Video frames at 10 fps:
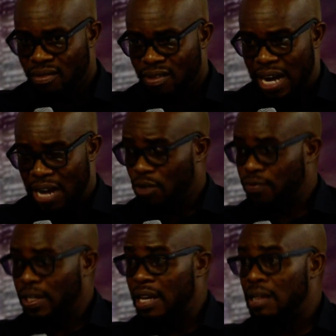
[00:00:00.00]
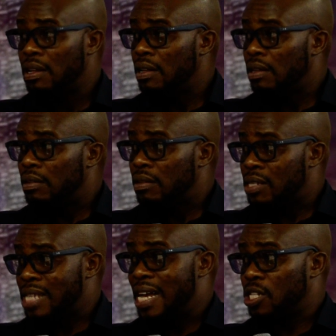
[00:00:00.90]
Out of the
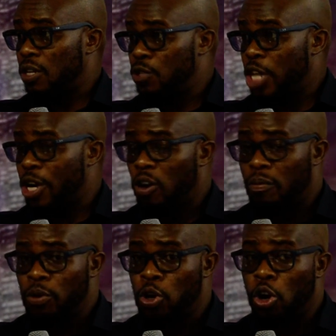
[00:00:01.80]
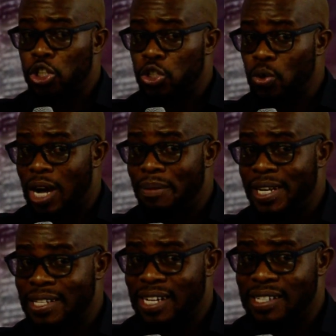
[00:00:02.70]
sons of Jacob, God took how
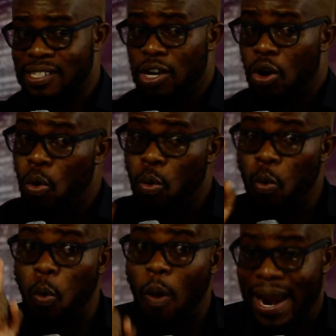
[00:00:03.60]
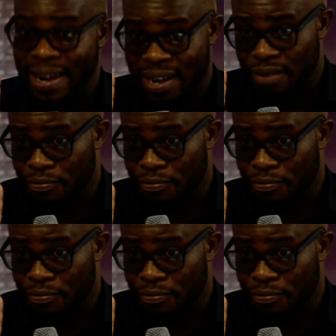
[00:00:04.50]
many sons? One